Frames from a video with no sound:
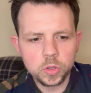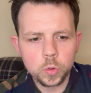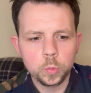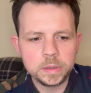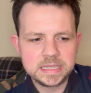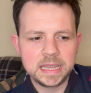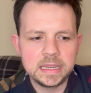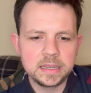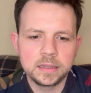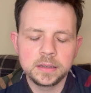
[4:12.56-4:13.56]
will be
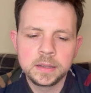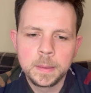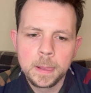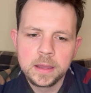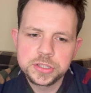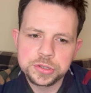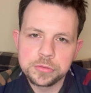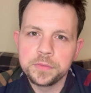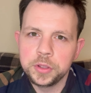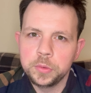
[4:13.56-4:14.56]
taken to
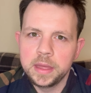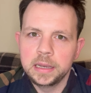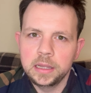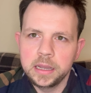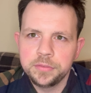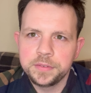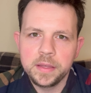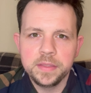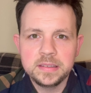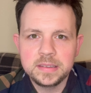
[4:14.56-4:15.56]
review their life. Now,
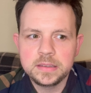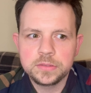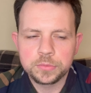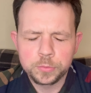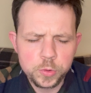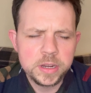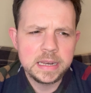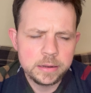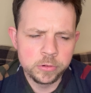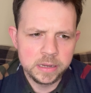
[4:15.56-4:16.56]
this is
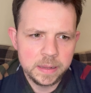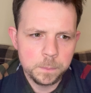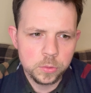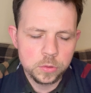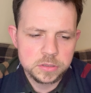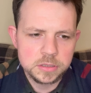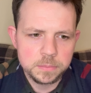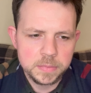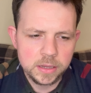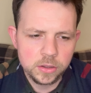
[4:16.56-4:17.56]
really, really important
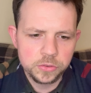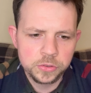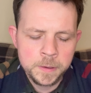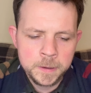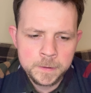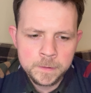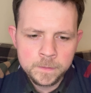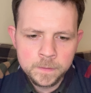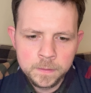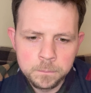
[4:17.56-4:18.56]
because
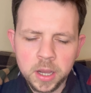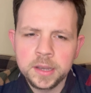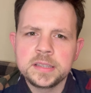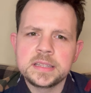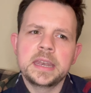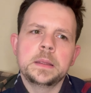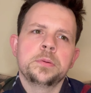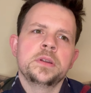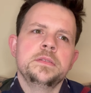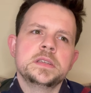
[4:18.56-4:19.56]
my understanding
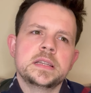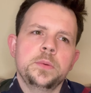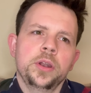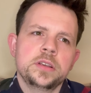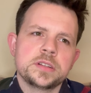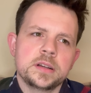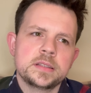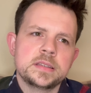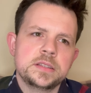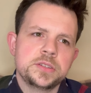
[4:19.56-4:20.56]
previously, when I
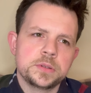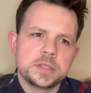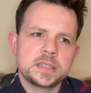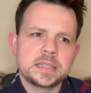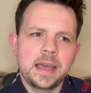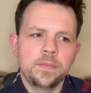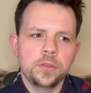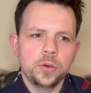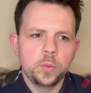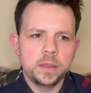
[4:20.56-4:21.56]
started to understand
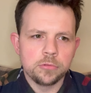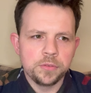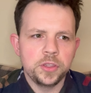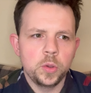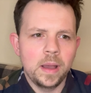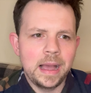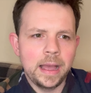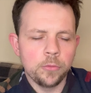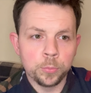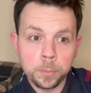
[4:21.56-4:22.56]
that we review
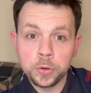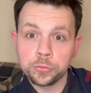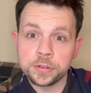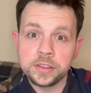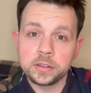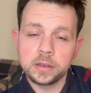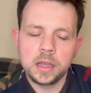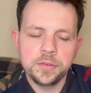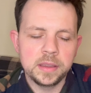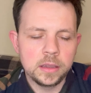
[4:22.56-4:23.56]
our most recent
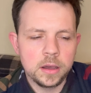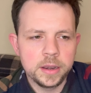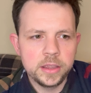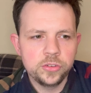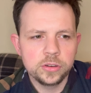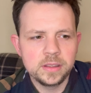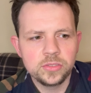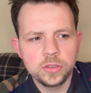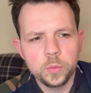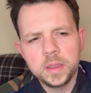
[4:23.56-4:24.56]
life incarnation, is
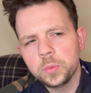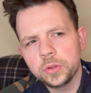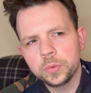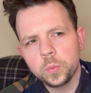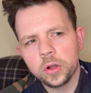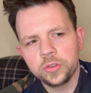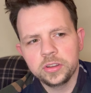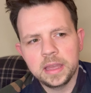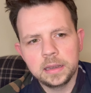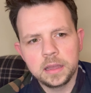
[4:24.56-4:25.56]
that we would watch
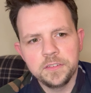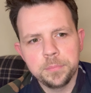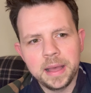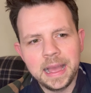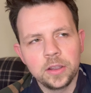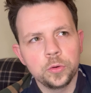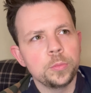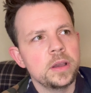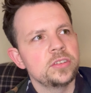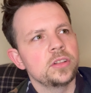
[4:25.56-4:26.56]
our life back
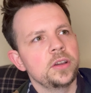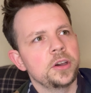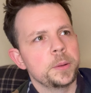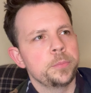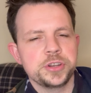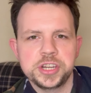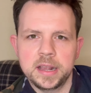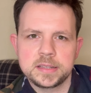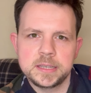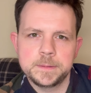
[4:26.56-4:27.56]
almost like on a
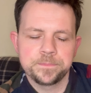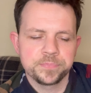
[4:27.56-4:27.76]
projector.